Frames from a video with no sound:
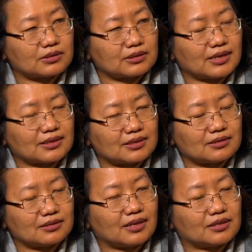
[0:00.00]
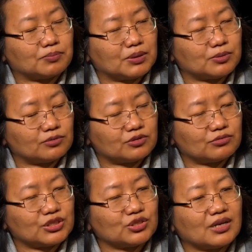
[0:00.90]
that the people of the
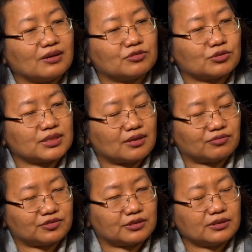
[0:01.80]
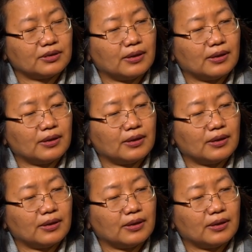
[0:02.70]
region have to suffer.